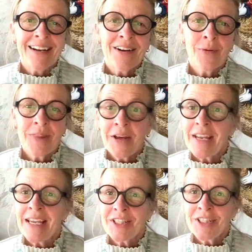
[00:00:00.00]
without
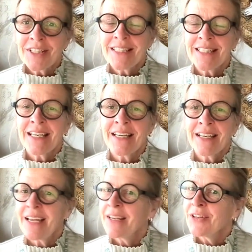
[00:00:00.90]
edges,
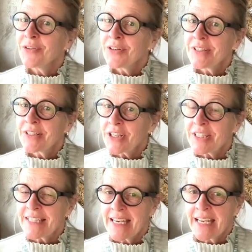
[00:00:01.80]
and you're not
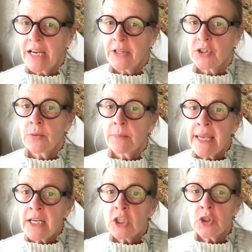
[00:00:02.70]
standing out? So
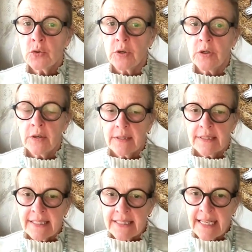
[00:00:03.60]
make sure
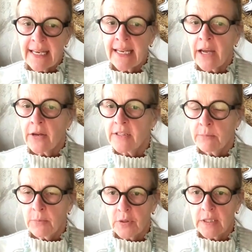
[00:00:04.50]
standing out is
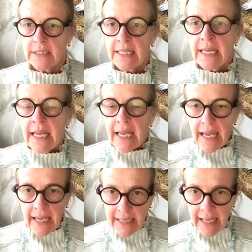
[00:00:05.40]
important.
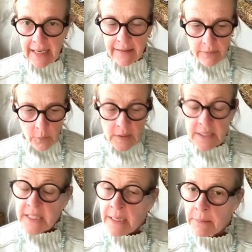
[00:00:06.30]
And again, what
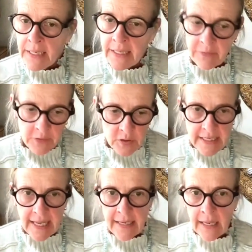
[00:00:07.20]
does that mean? If you
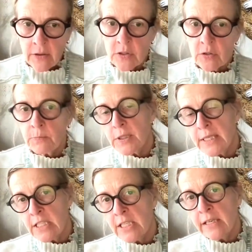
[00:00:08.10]
stand out, you're
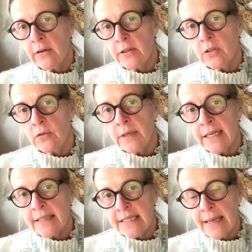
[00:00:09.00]
potentially going to
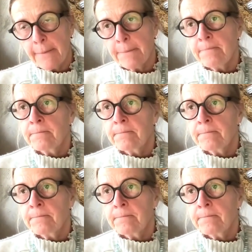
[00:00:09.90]
create some